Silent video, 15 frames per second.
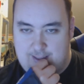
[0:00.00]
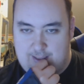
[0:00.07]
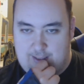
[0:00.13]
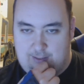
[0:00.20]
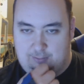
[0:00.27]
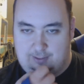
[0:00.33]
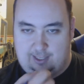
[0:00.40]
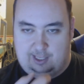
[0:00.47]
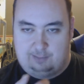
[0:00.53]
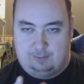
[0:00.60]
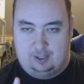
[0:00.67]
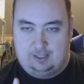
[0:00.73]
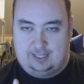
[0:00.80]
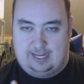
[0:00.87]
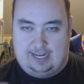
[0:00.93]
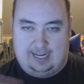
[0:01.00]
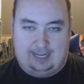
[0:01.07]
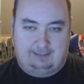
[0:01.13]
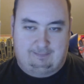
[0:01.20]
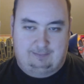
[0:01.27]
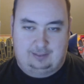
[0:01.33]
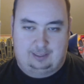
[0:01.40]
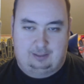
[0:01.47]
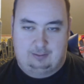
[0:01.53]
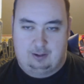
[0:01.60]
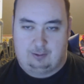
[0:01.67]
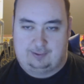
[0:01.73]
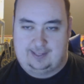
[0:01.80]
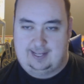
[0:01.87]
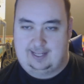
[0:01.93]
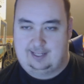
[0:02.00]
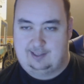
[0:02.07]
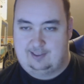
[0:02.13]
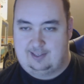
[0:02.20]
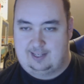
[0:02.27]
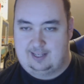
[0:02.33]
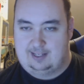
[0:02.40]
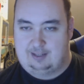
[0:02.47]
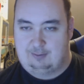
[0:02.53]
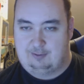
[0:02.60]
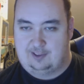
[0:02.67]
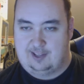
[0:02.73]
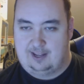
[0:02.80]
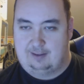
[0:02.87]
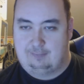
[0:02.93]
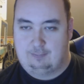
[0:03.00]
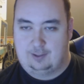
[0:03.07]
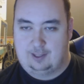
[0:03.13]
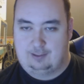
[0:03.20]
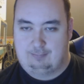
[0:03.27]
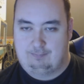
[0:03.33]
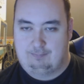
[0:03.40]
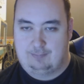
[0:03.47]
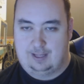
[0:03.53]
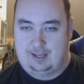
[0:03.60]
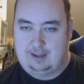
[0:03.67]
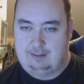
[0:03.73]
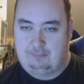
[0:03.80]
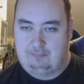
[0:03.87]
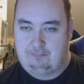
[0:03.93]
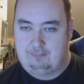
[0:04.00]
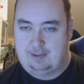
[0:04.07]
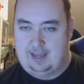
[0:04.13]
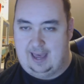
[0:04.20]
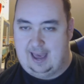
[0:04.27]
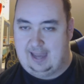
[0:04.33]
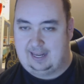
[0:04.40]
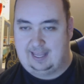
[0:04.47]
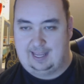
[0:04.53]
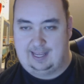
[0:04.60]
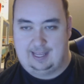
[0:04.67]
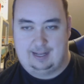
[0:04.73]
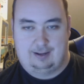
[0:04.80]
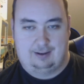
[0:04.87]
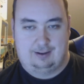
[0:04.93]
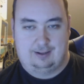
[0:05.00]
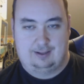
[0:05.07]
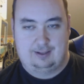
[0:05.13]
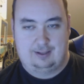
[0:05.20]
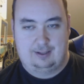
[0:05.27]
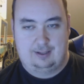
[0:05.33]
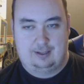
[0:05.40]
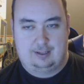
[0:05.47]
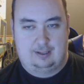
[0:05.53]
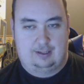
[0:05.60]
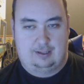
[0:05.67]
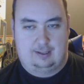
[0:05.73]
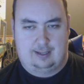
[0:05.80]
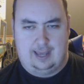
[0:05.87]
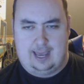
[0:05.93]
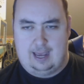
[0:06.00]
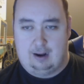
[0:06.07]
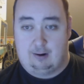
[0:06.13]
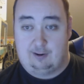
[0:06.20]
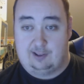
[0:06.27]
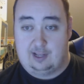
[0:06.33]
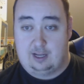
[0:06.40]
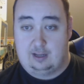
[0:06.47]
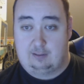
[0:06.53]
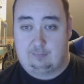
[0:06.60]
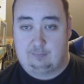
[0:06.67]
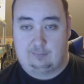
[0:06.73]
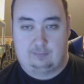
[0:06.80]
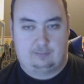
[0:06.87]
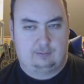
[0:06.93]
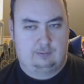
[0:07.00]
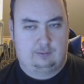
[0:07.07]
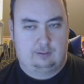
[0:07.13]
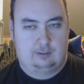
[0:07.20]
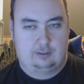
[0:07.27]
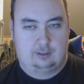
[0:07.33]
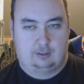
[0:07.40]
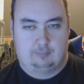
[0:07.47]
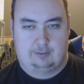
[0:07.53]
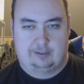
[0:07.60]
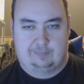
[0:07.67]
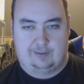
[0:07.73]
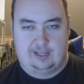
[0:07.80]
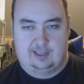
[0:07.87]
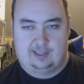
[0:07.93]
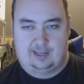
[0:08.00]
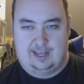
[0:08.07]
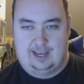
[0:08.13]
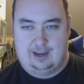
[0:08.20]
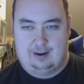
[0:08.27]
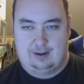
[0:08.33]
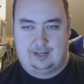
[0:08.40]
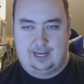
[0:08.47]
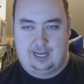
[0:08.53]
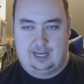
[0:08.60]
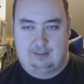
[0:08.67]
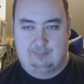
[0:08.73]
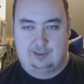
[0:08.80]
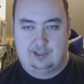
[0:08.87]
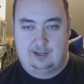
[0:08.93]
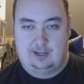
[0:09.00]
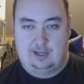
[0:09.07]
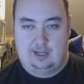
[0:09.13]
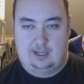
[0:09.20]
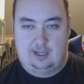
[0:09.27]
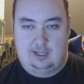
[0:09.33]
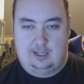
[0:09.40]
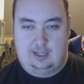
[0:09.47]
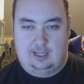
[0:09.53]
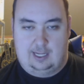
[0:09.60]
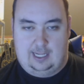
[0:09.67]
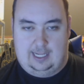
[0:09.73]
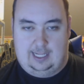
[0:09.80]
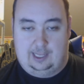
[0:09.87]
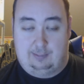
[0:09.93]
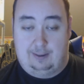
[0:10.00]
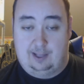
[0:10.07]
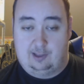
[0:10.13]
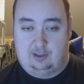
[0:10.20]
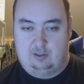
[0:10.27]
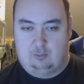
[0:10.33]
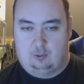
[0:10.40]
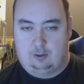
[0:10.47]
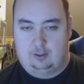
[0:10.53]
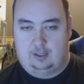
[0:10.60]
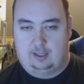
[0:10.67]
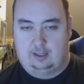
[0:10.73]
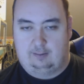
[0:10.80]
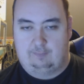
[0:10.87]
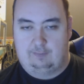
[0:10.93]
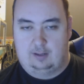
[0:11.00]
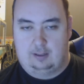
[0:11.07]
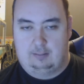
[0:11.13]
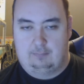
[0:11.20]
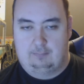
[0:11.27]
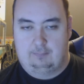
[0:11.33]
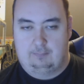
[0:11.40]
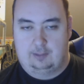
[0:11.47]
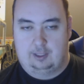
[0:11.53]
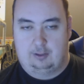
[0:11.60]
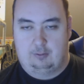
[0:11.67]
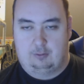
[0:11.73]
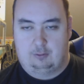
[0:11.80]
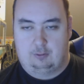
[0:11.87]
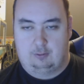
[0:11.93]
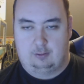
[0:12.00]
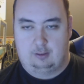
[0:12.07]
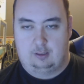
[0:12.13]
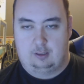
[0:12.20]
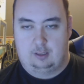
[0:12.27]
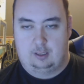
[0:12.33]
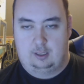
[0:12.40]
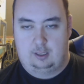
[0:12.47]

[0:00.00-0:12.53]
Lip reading: you're the smart guy, you know things, you do stuff with hacking and AR stuff. Turn real fights into AR games. It's based on the Warlock from the core,